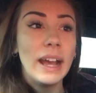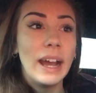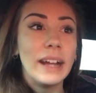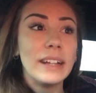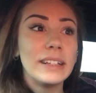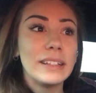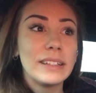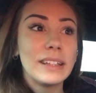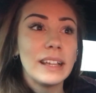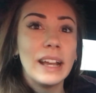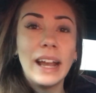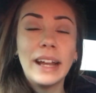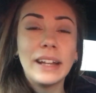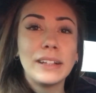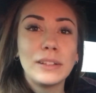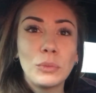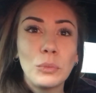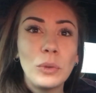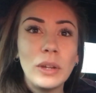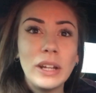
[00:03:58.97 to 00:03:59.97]
And
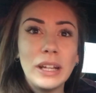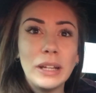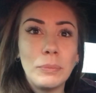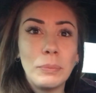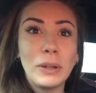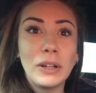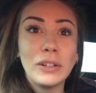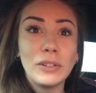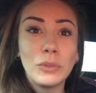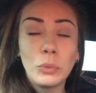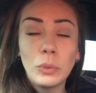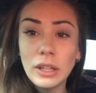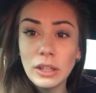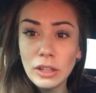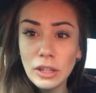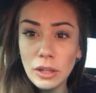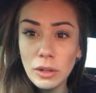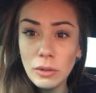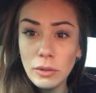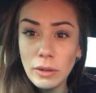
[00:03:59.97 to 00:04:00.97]
it's weird because
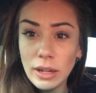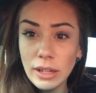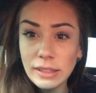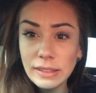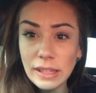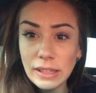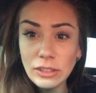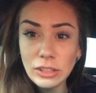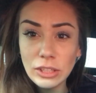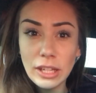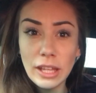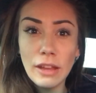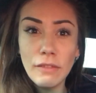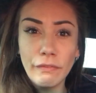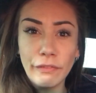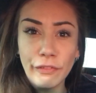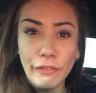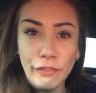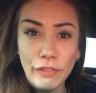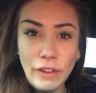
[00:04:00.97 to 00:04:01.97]
you essentially
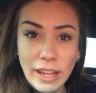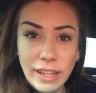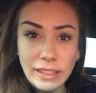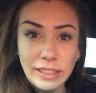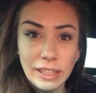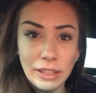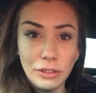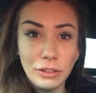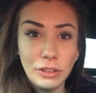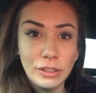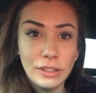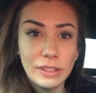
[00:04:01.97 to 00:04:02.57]
inflict it on